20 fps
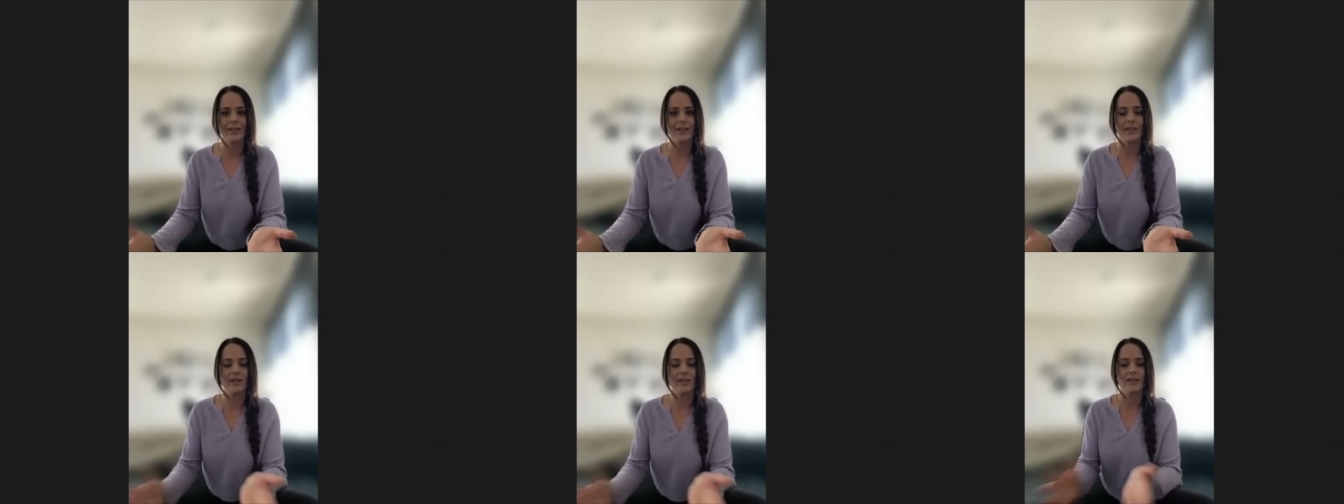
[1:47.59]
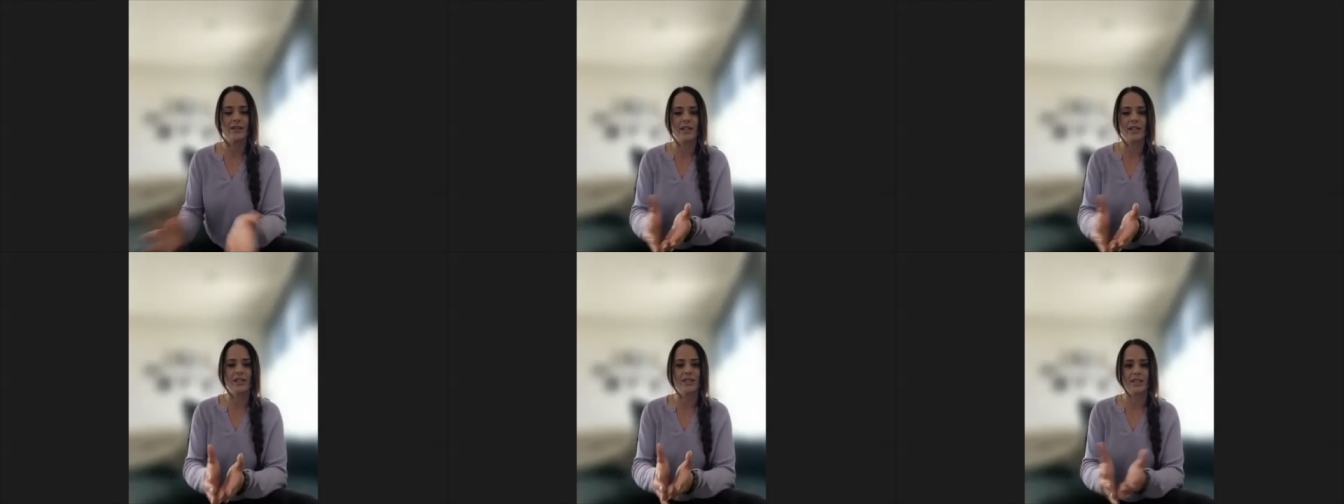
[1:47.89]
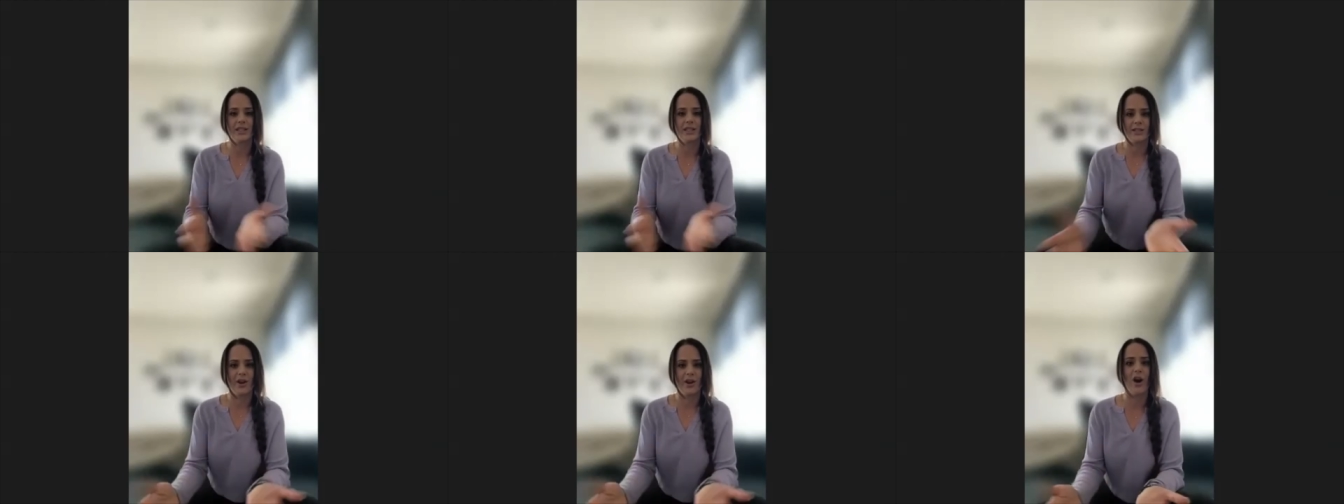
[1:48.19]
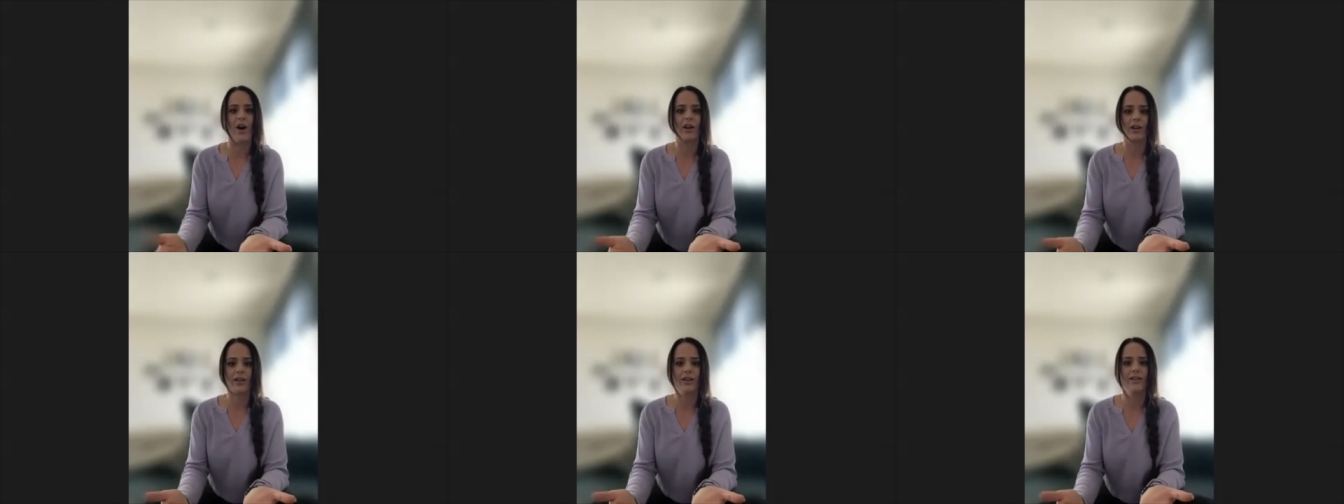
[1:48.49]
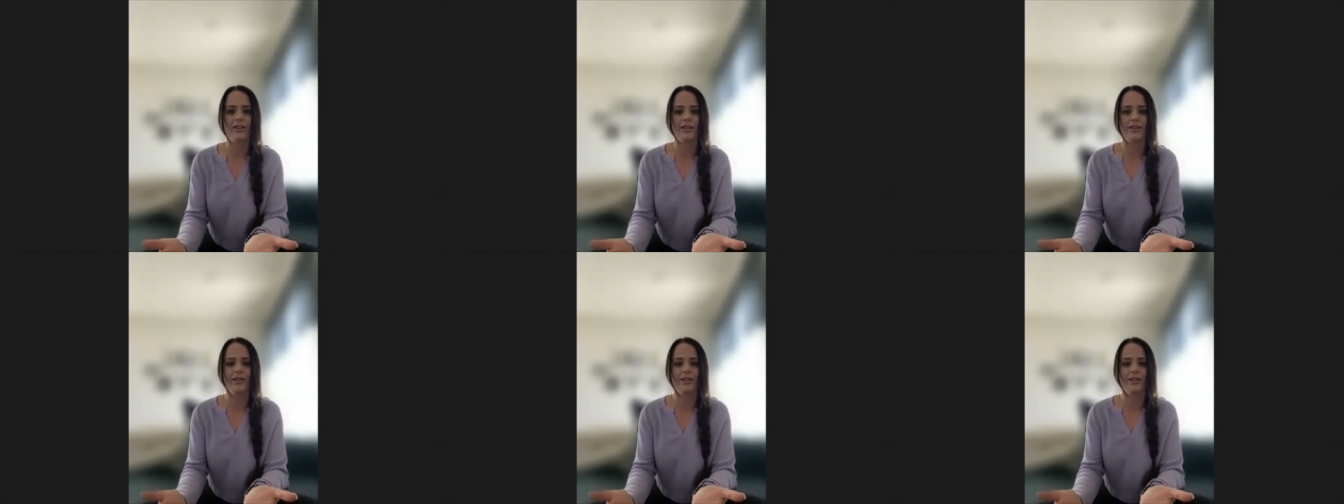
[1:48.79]
is is the dog
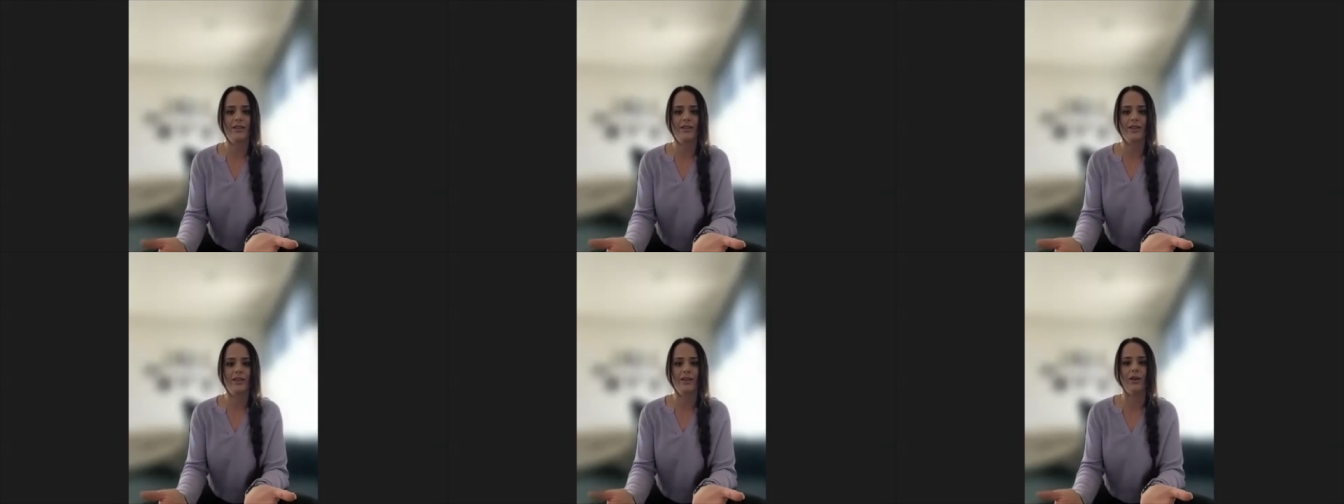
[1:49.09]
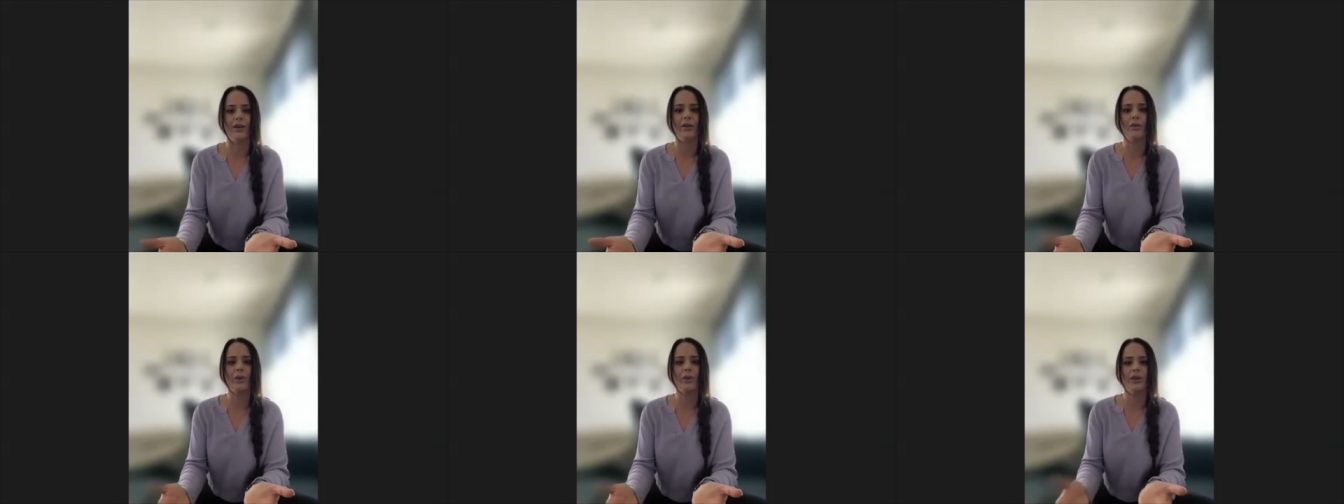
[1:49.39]
you know right.